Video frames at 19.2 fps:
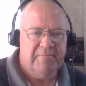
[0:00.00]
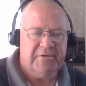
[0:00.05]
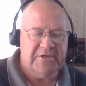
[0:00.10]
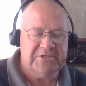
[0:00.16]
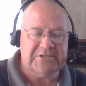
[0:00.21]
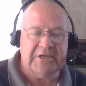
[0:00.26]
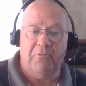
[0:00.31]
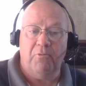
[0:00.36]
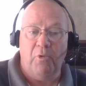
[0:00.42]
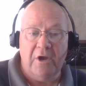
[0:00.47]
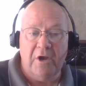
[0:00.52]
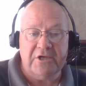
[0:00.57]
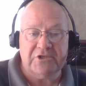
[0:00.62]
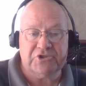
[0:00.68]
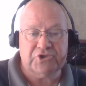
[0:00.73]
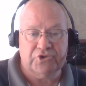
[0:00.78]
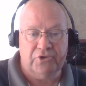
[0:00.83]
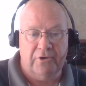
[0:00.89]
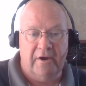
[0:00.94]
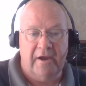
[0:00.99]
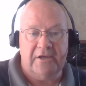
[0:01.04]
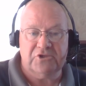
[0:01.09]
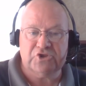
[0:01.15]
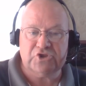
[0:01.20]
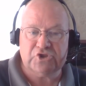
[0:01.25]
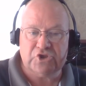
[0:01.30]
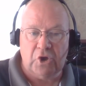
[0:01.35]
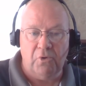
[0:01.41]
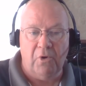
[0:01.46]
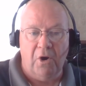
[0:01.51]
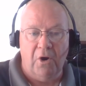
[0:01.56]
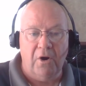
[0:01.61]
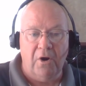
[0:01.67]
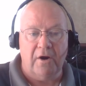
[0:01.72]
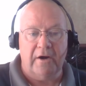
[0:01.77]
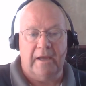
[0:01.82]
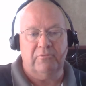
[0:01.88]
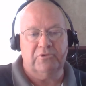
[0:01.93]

because I was trying so hard.